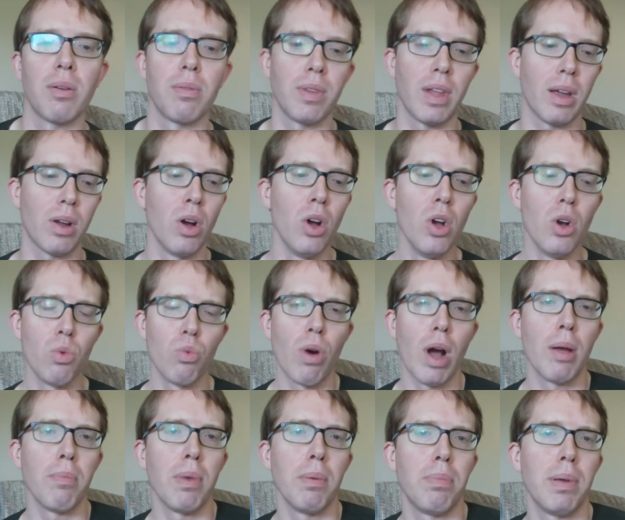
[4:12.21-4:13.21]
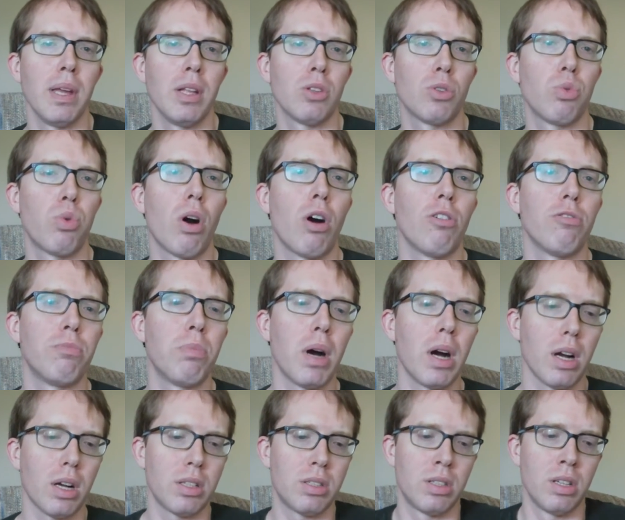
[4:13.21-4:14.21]
I'm like, why am I paying 12
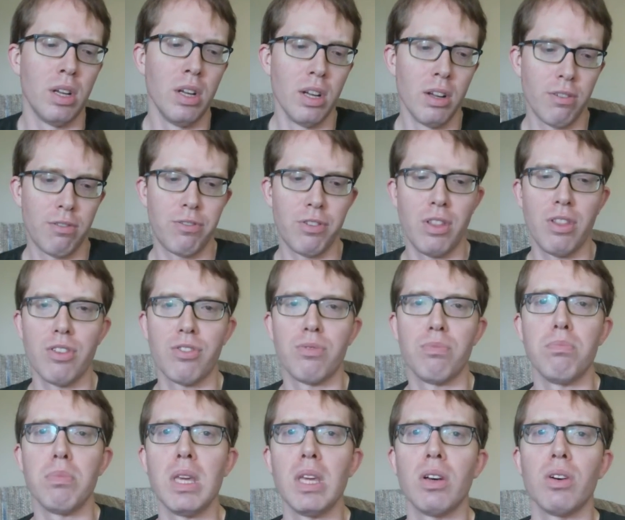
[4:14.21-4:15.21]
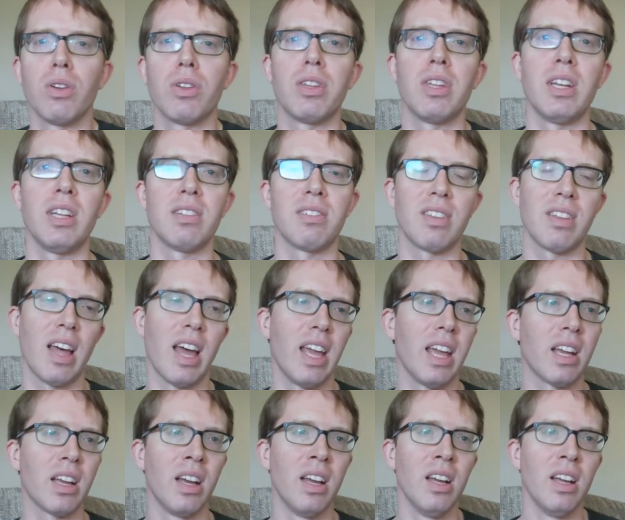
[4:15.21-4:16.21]
bucks for this meal that is
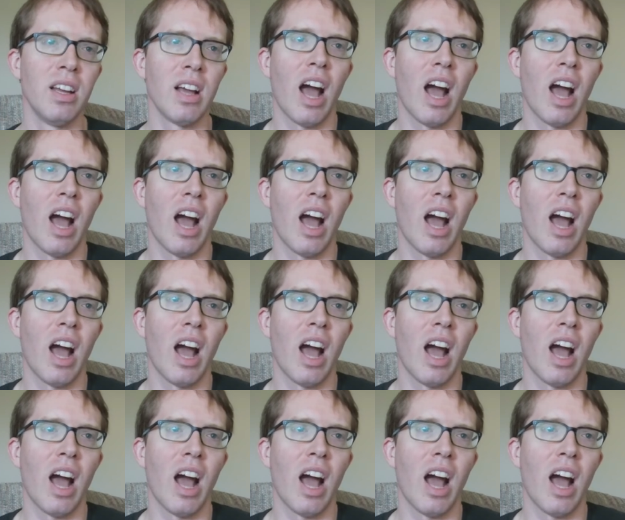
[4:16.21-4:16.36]
like,